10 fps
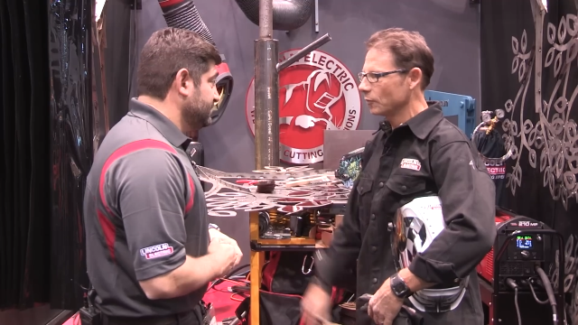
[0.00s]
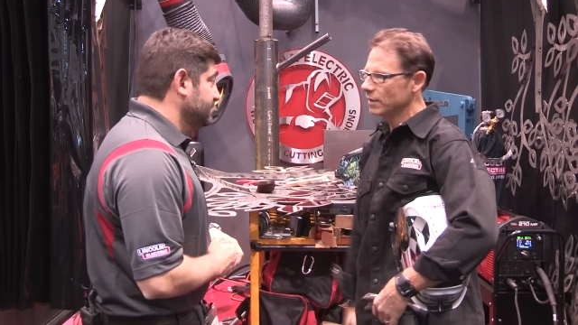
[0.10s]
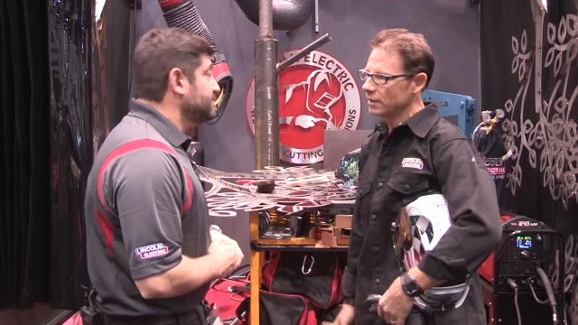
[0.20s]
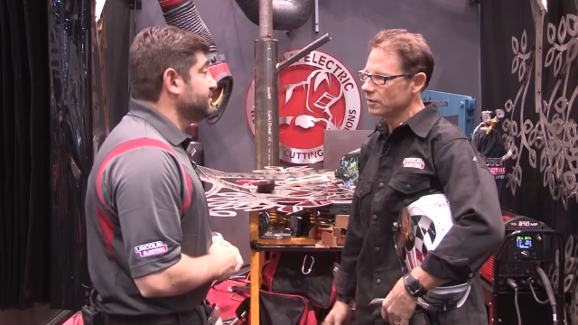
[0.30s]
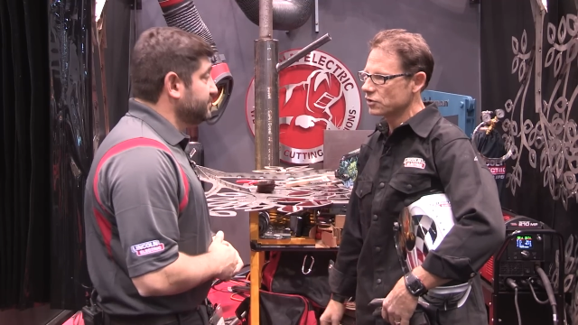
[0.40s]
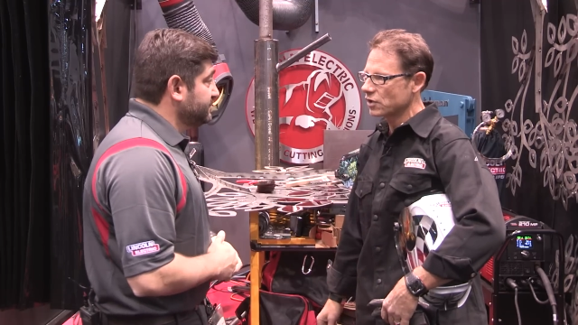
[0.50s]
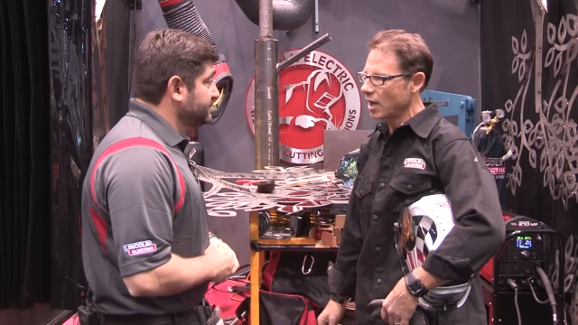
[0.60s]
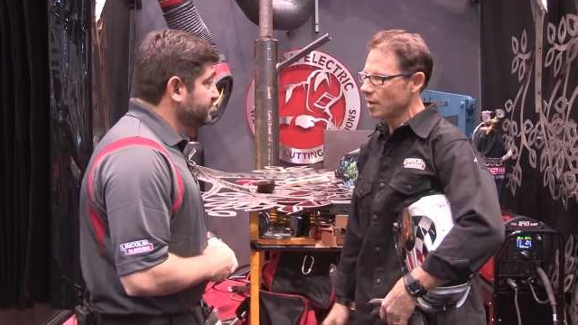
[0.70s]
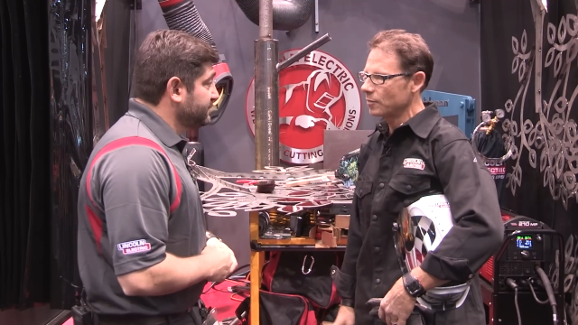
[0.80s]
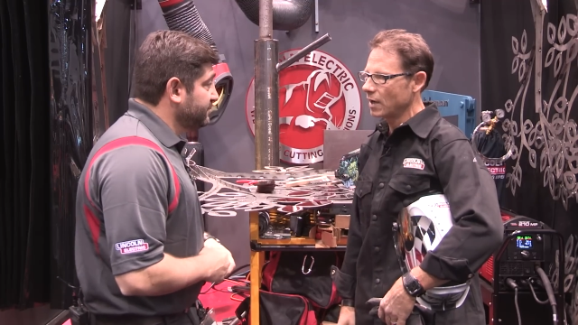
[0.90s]
Speaker 1: that we did in the
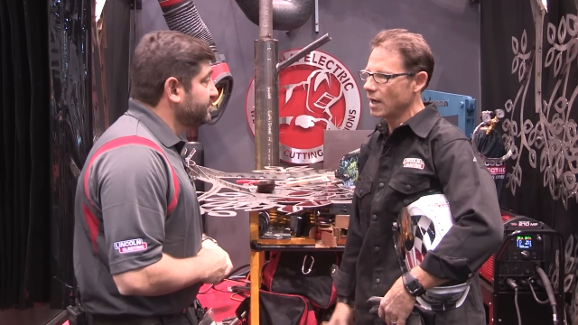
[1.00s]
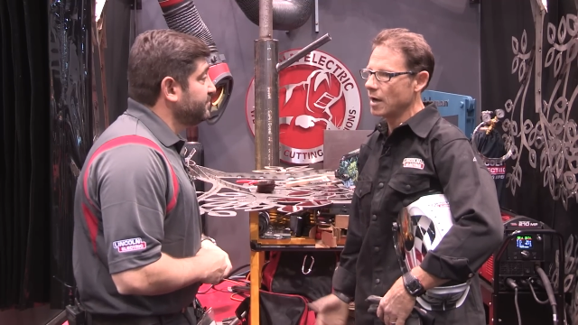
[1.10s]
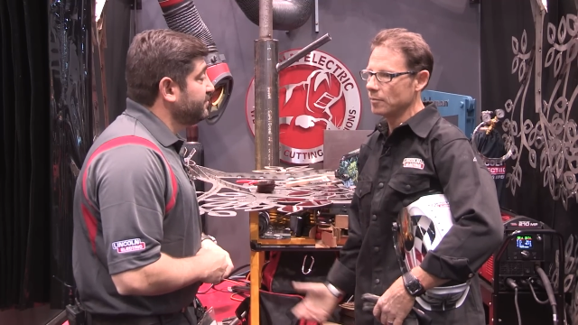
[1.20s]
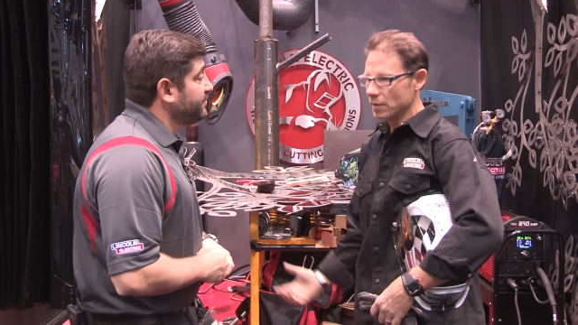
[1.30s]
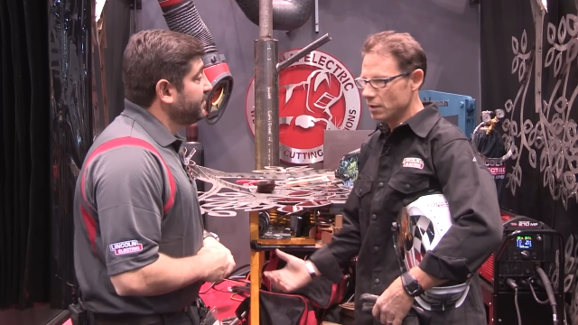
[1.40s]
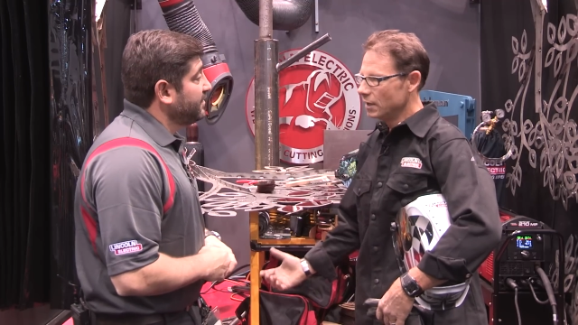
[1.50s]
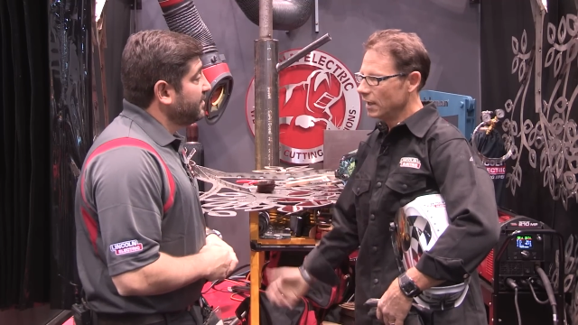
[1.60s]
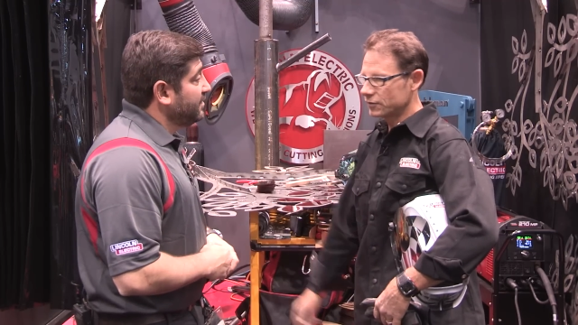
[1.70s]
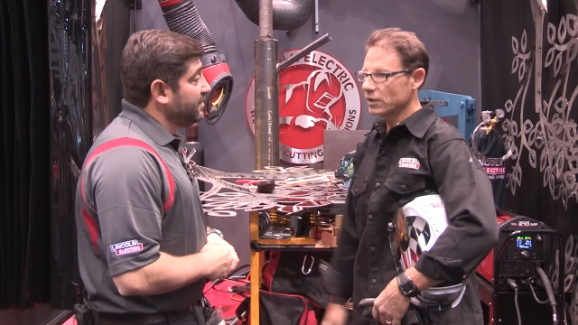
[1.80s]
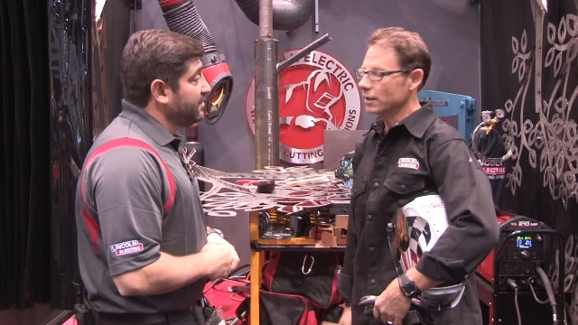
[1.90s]
shop. Uh,
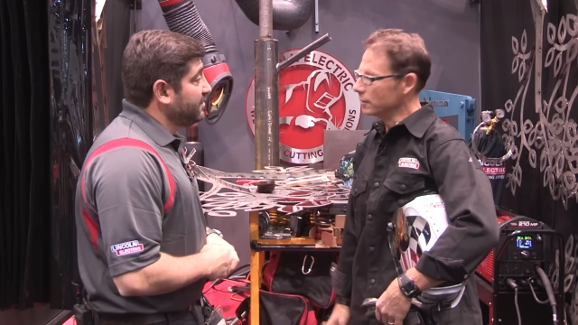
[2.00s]
it's good.